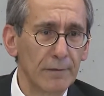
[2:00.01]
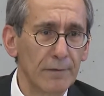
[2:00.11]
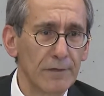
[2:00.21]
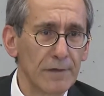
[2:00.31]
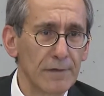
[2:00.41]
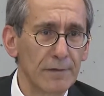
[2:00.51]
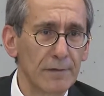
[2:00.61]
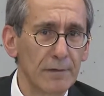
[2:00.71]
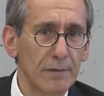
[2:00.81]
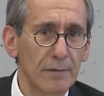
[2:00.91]
just
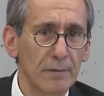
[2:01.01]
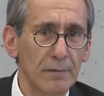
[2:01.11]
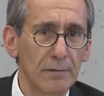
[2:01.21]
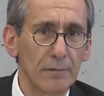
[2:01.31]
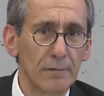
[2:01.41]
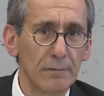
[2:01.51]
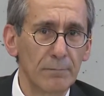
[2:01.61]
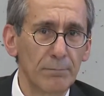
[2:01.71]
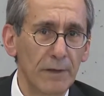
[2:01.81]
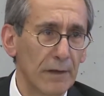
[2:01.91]
in the
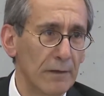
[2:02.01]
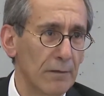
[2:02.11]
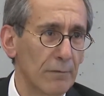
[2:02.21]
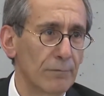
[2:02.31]
beginning of